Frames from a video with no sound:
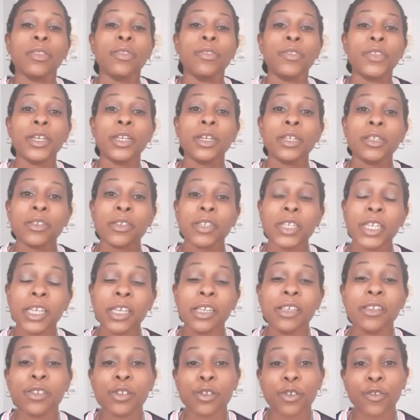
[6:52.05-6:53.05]
then it's
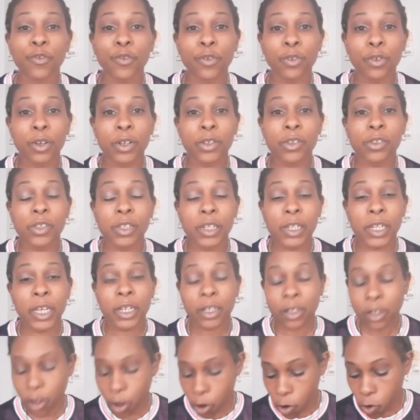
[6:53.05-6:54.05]
easier for us to
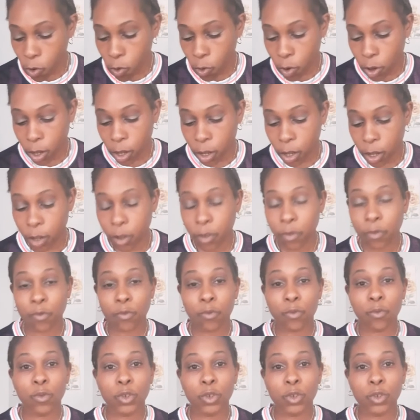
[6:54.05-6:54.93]
let go of